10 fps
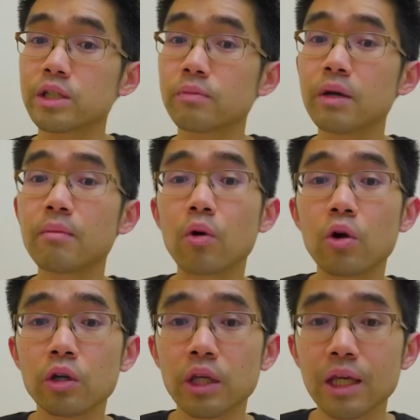a bit
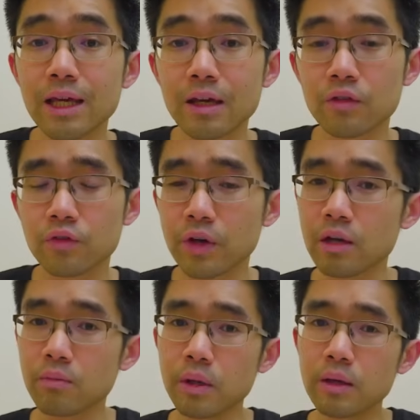more give
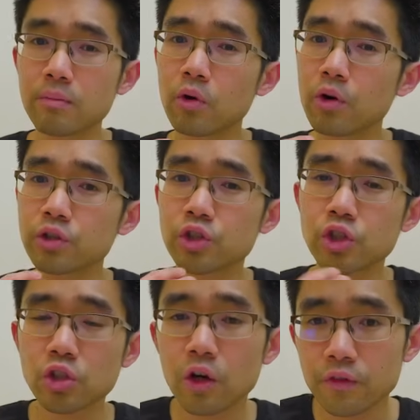and a bit more
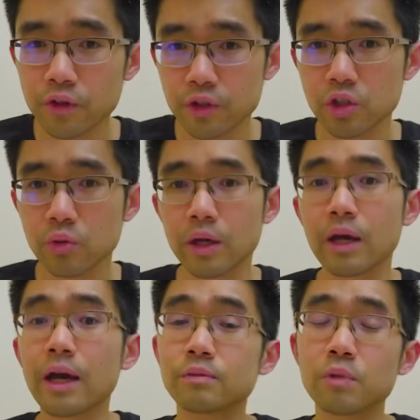softness to
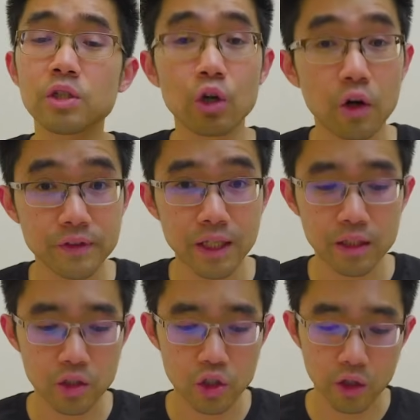it, especially
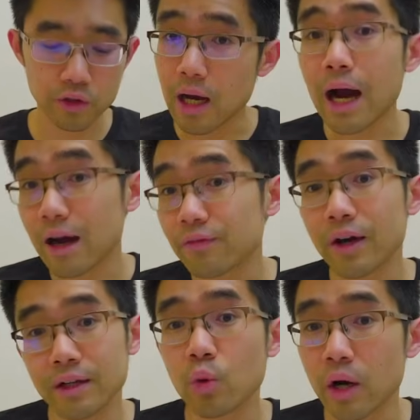off-center shots. I
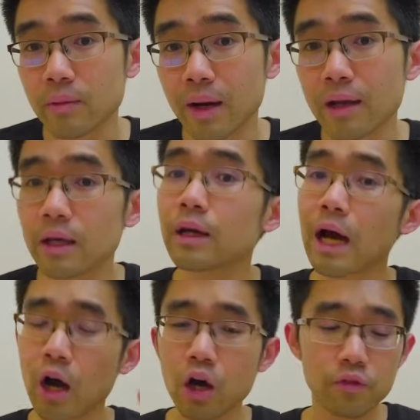find it quite demanding.
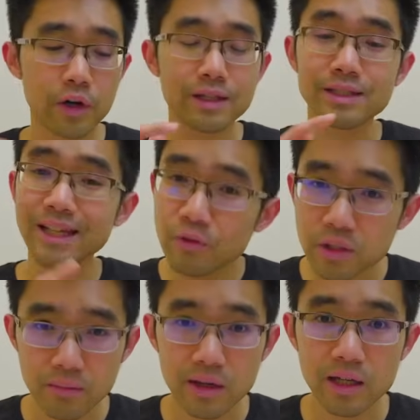However, it sounds
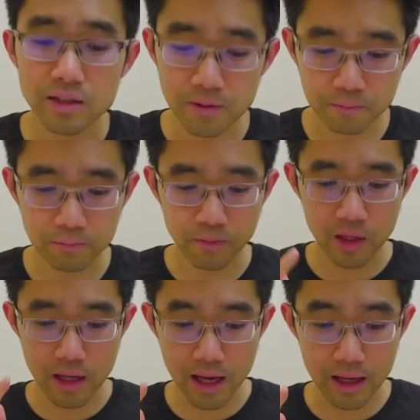amazing.
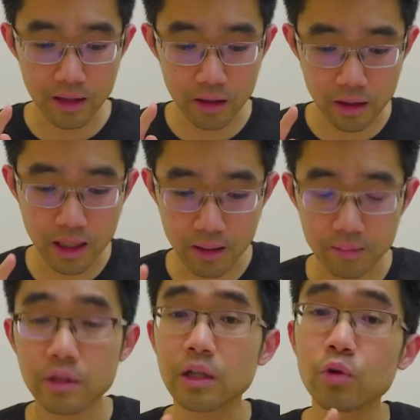And yeah,
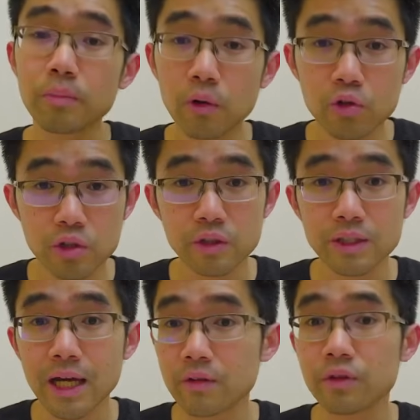the repulsion
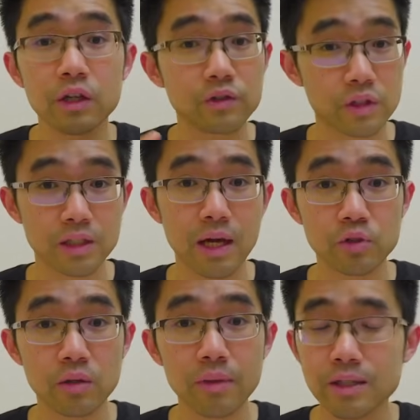side of things is
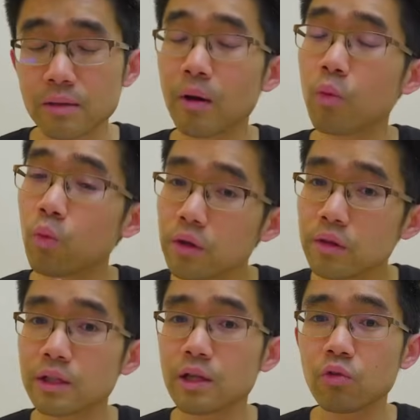absolutely amazing. But one
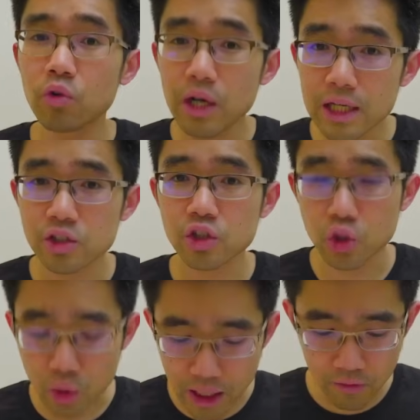thing that really
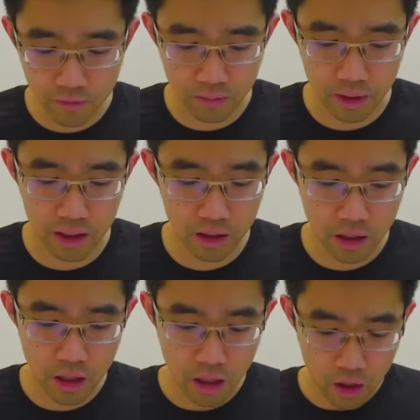stood out for me
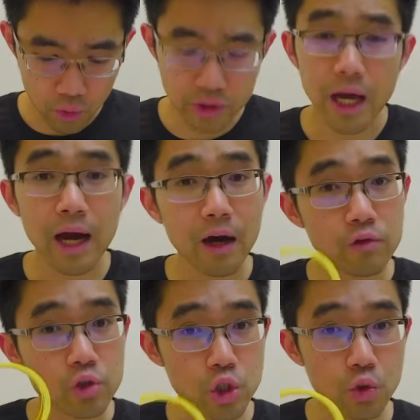was
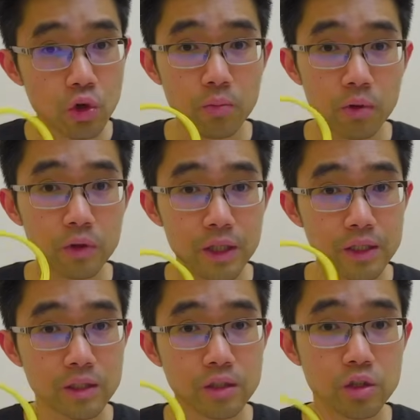how durable this
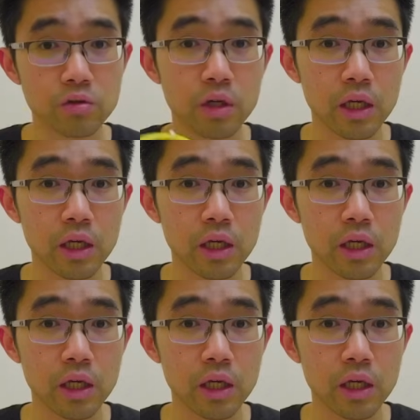string